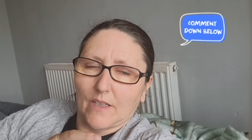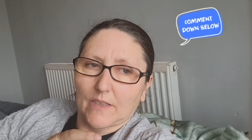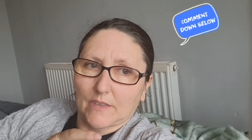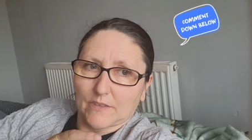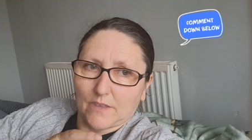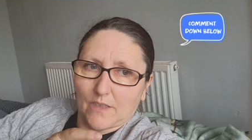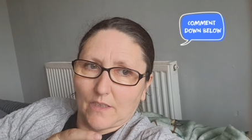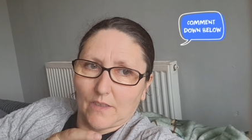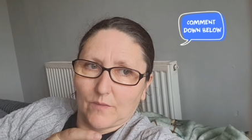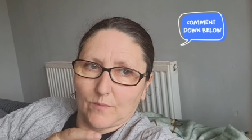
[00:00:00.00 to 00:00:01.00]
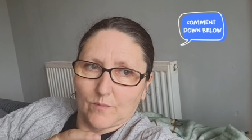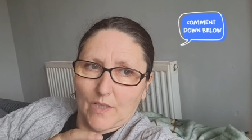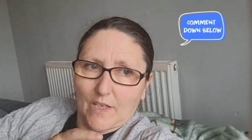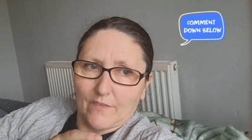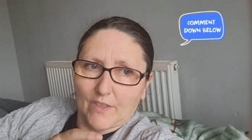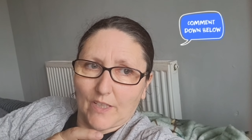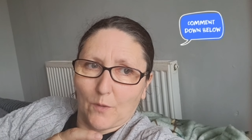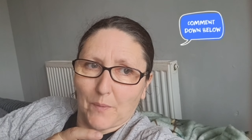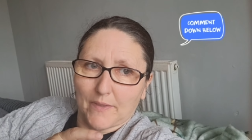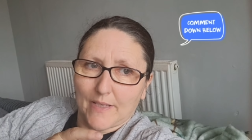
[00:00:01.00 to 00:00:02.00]
uh, and I have it a
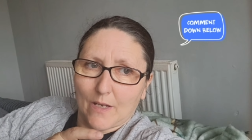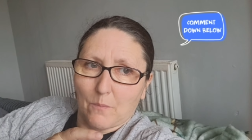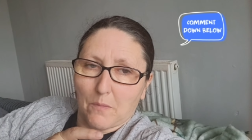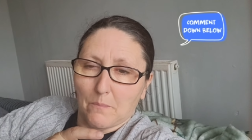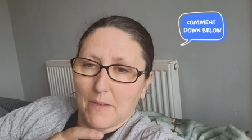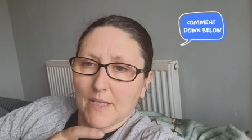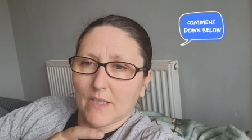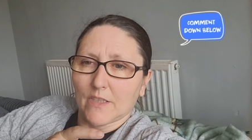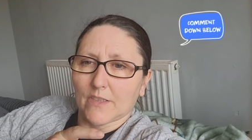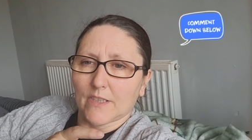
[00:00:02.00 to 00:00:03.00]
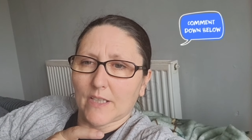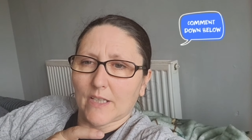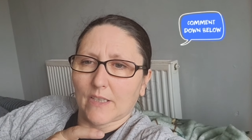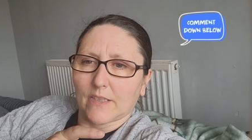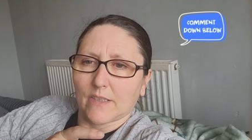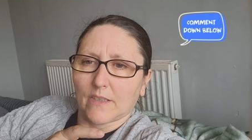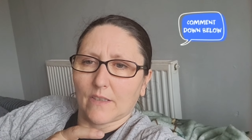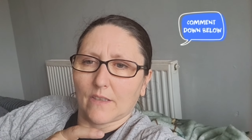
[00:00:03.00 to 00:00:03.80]
little bit now, but mainly on the night,